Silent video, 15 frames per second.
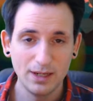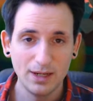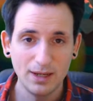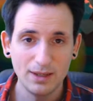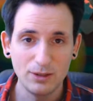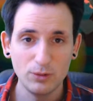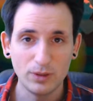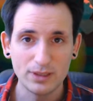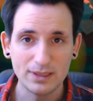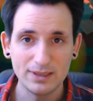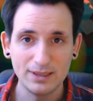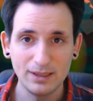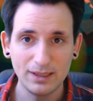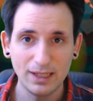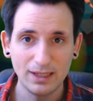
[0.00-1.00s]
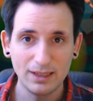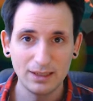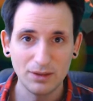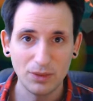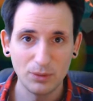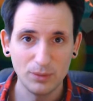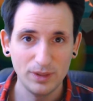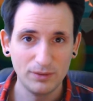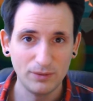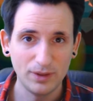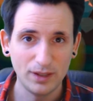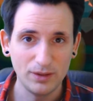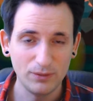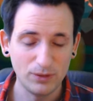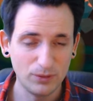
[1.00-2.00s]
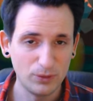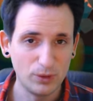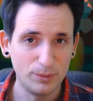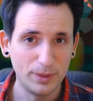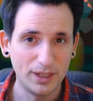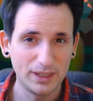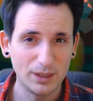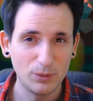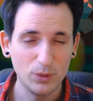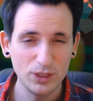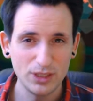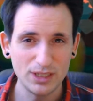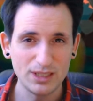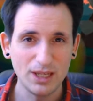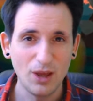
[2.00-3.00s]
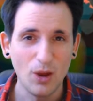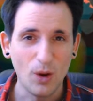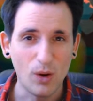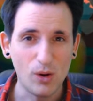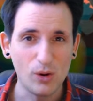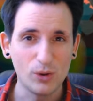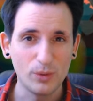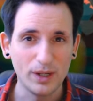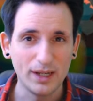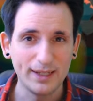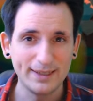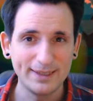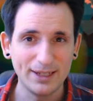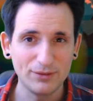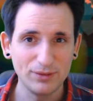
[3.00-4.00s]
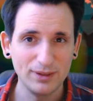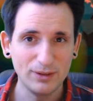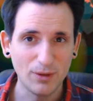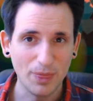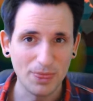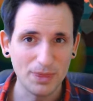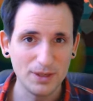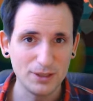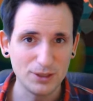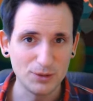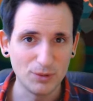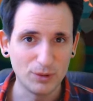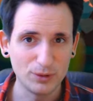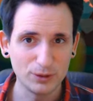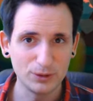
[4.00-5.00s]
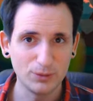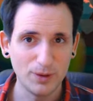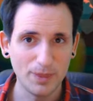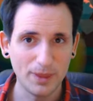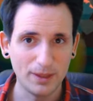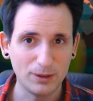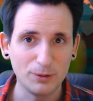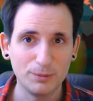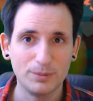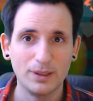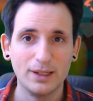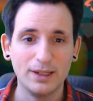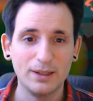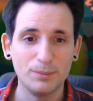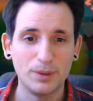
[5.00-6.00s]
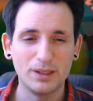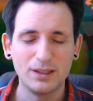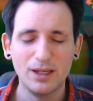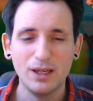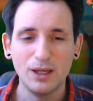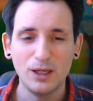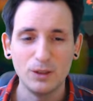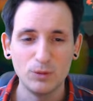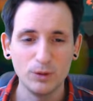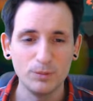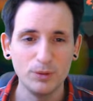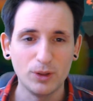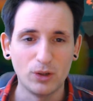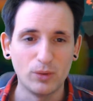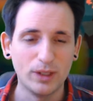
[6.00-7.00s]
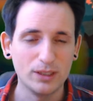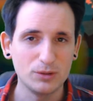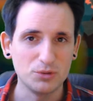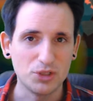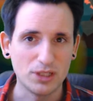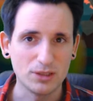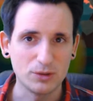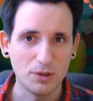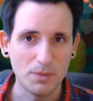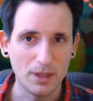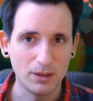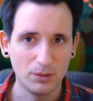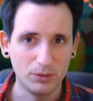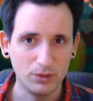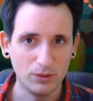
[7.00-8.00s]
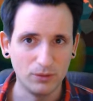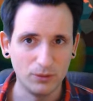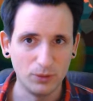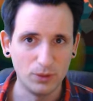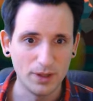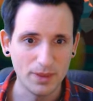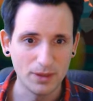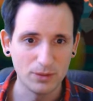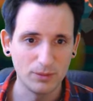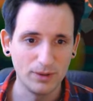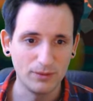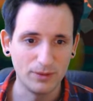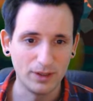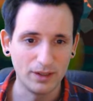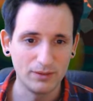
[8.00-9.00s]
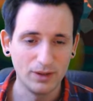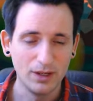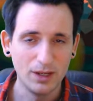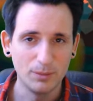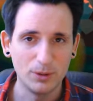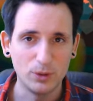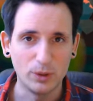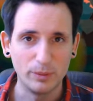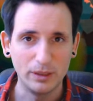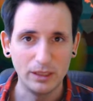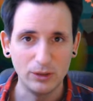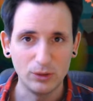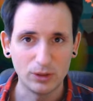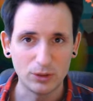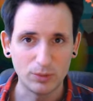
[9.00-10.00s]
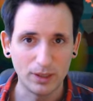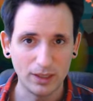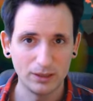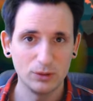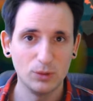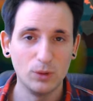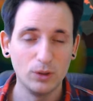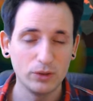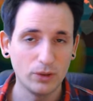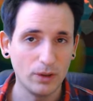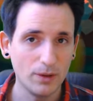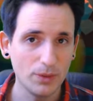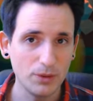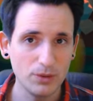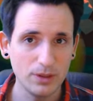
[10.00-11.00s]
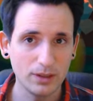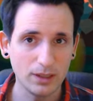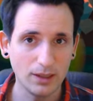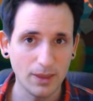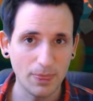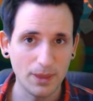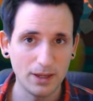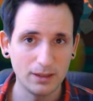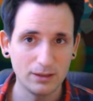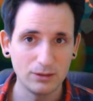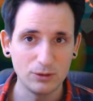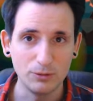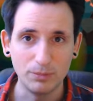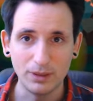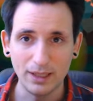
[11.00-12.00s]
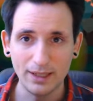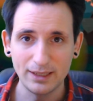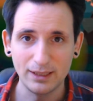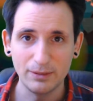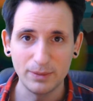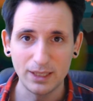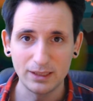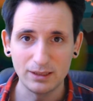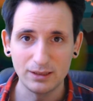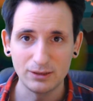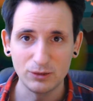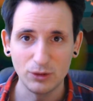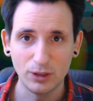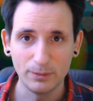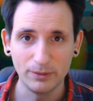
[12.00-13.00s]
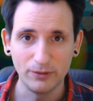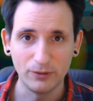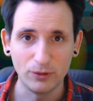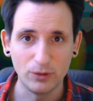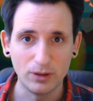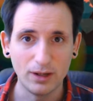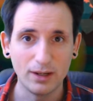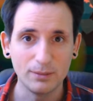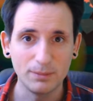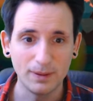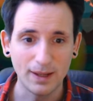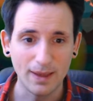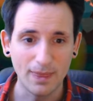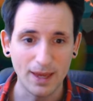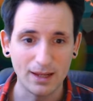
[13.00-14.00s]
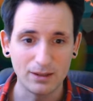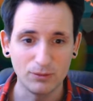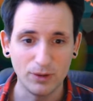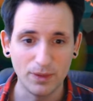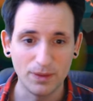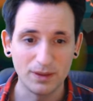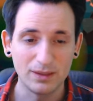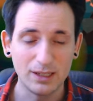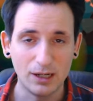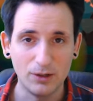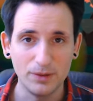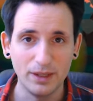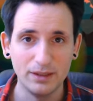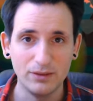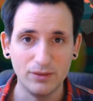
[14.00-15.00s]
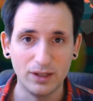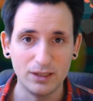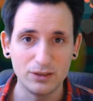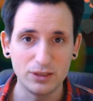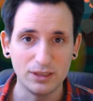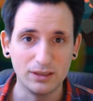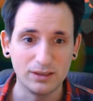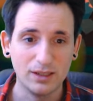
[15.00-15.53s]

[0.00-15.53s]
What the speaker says: you are still getting a 3/5 for 4 mana, which is alright, definitely not the strongest one then to play, but it would be alright to just drop that on turn 4 at the 3/5, but normally you are trying to hold onto the card then to play an elemental turn before and play that with Taunt and Divine Shield.